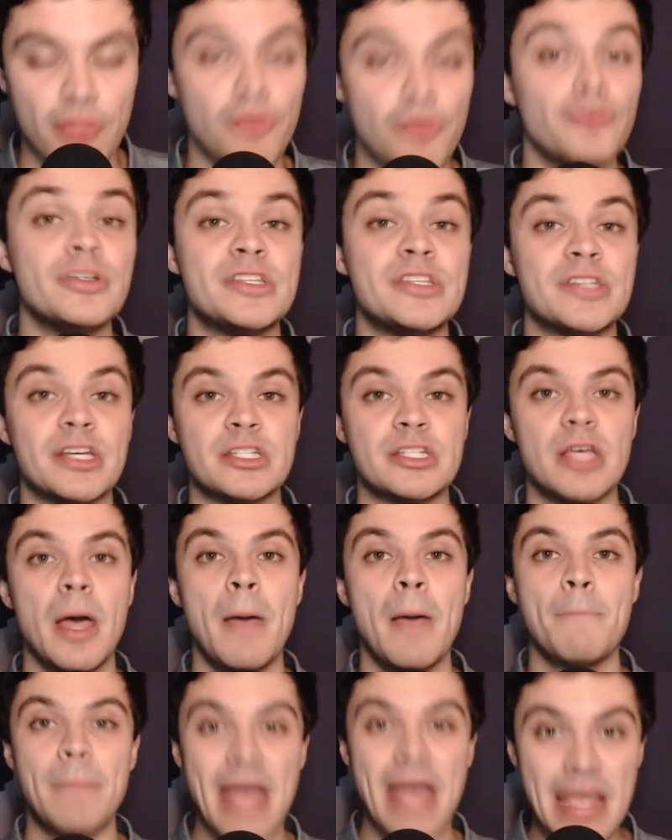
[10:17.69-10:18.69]
36
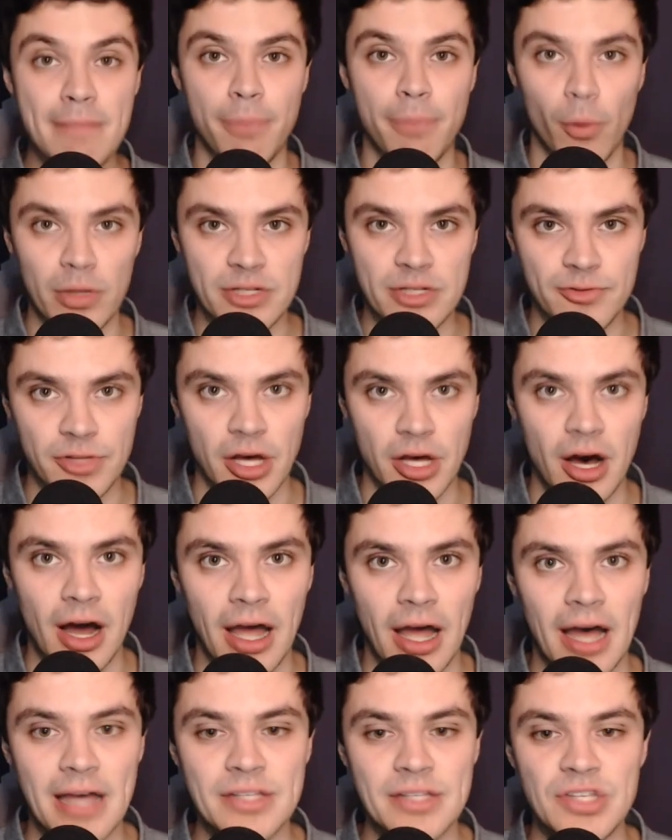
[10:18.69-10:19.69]
paint points for the
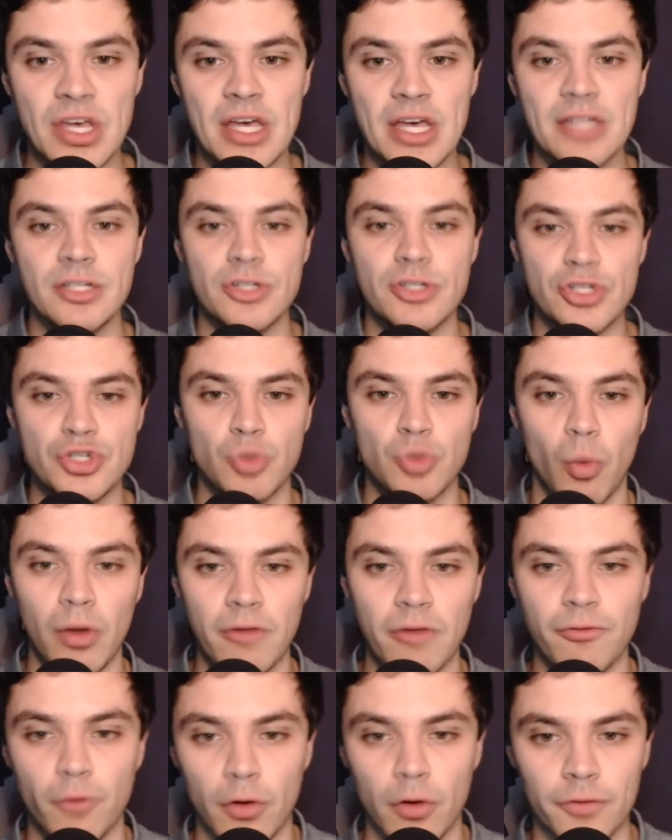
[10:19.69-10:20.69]
Hawkeyes to just
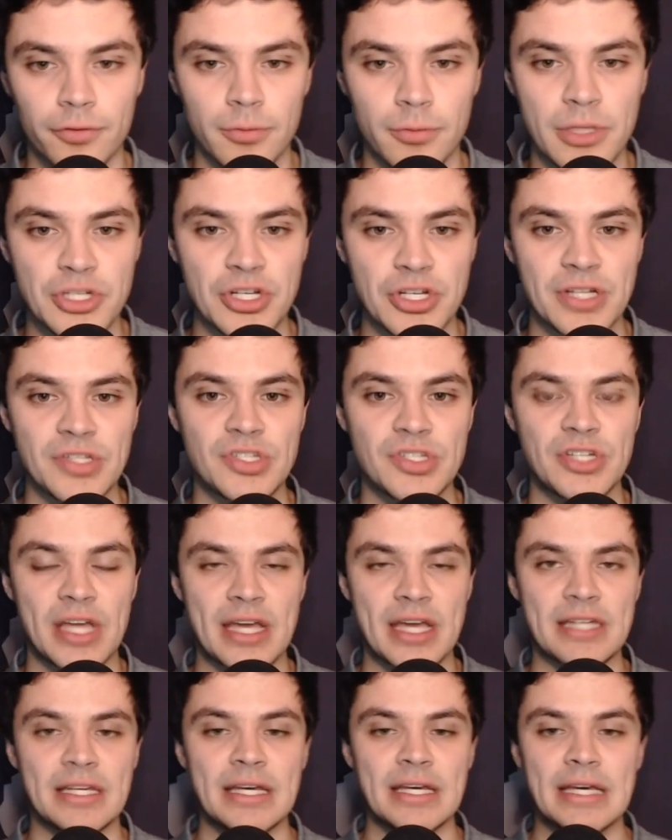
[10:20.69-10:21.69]
24 for Michigan
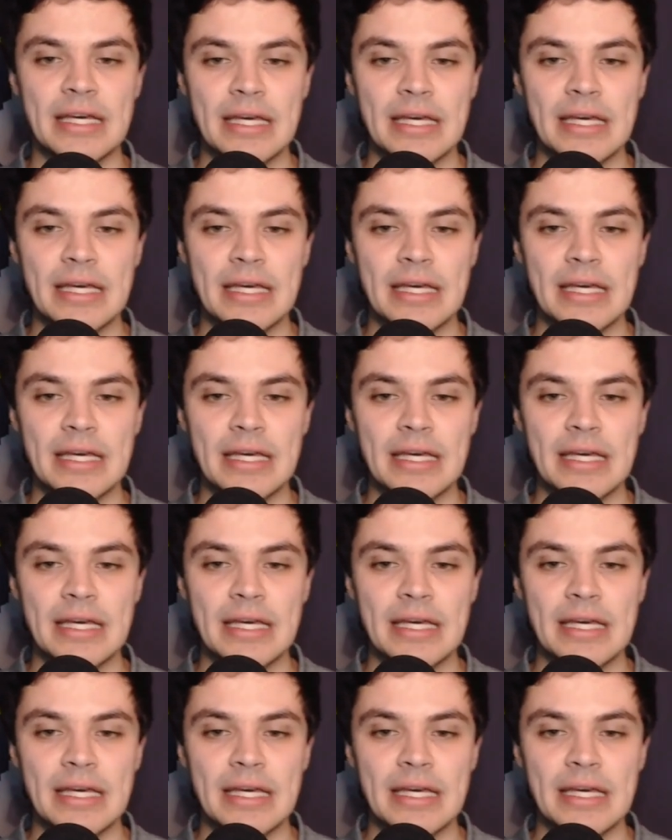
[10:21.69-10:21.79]
State.